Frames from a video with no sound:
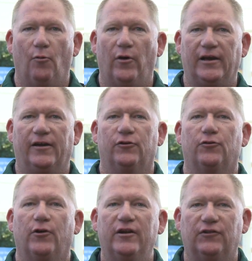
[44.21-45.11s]
We're going to
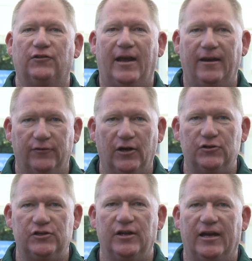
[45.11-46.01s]
increase the standard of
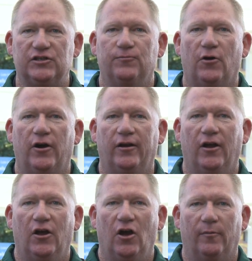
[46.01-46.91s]
coaching nationwide.
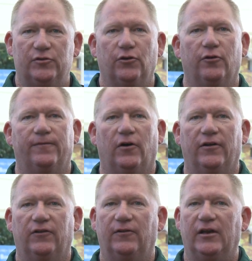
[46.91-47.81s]
I'm sure you'll
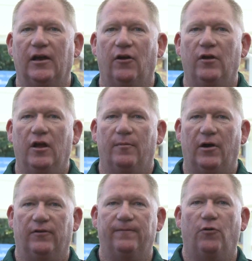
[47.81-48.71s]
find this video
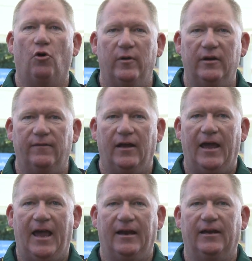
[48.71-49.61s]
both informative
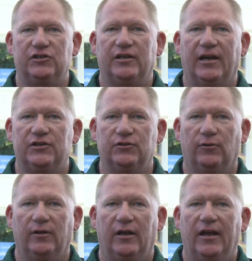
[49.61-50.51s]
and
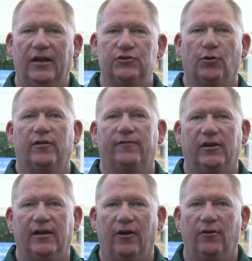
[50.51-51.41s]
educational. Enjoy the
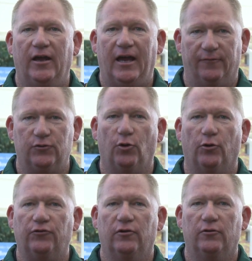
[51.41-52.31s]
video and of
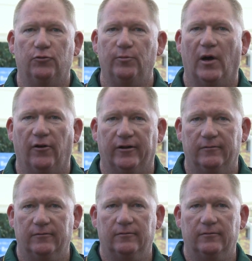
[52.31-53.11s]
course, good bowling.